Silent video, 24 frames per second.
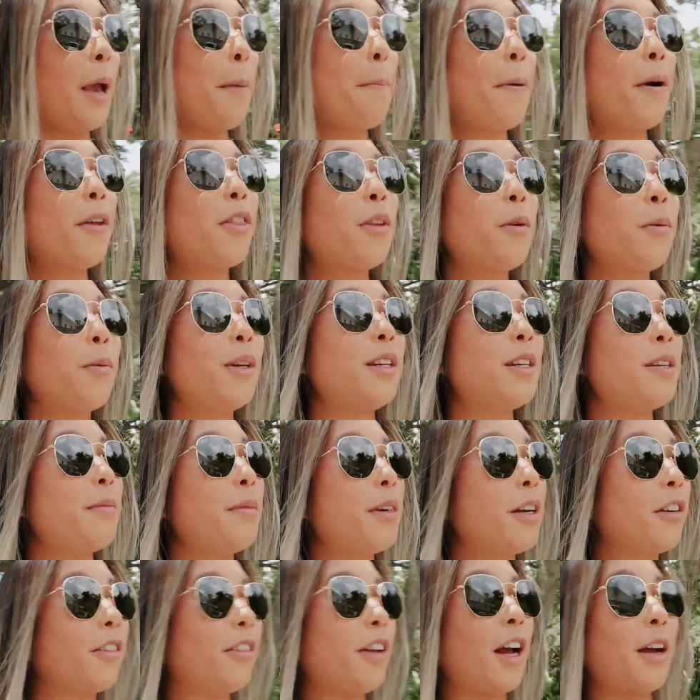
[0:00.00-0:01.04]
I put the
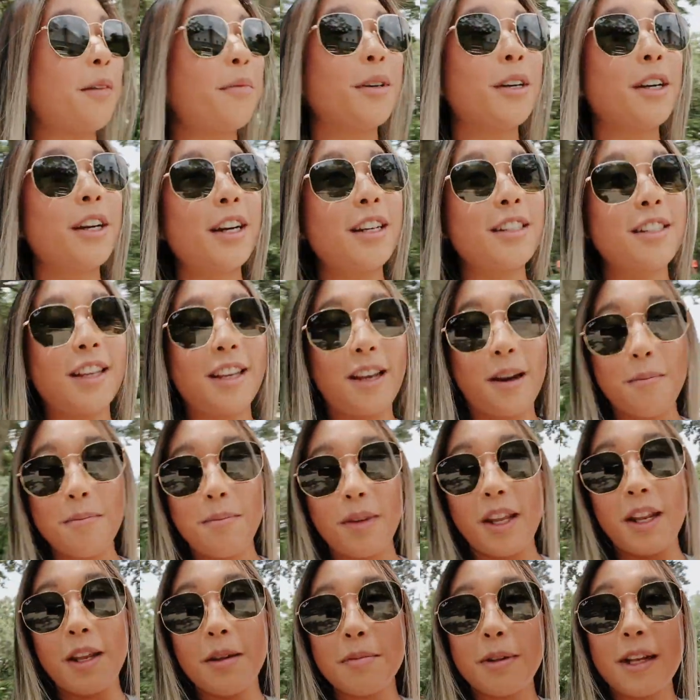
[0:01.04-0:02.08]
Windermere Library as like a
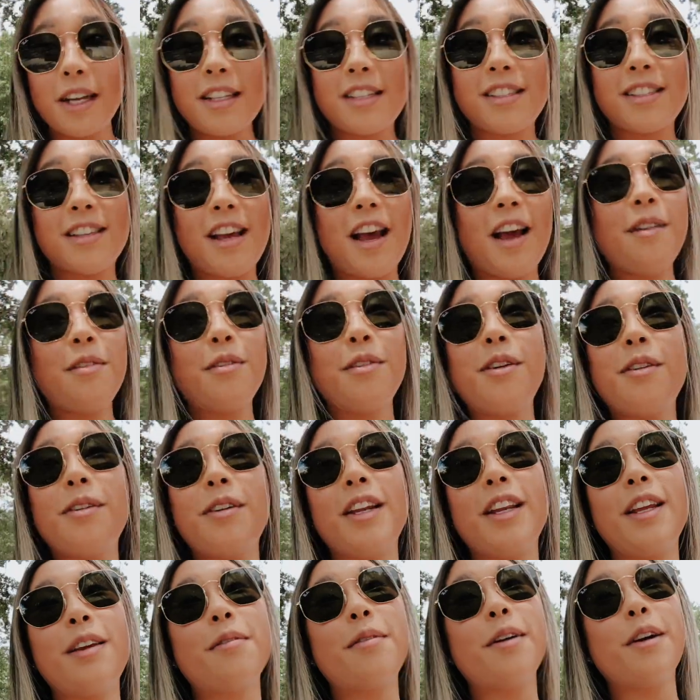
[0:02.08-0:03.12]
meeting place I don't know
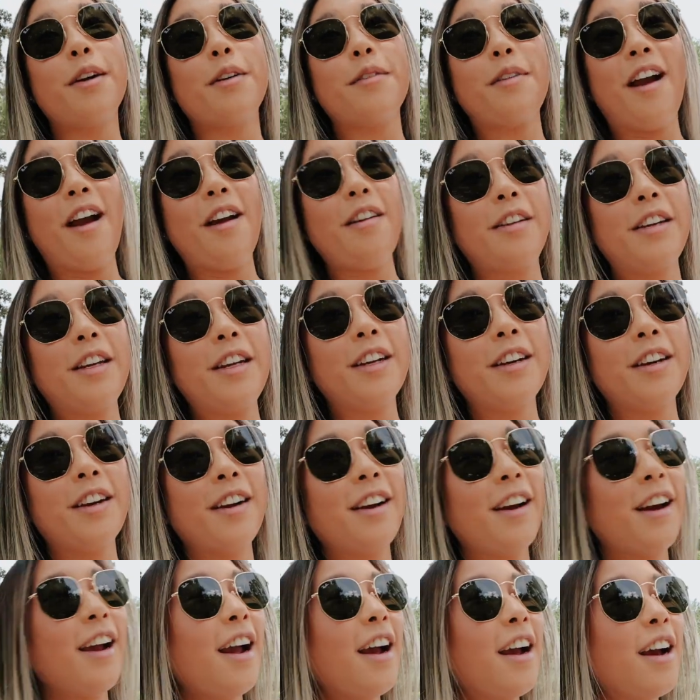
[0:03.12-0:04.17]
anywhere around here.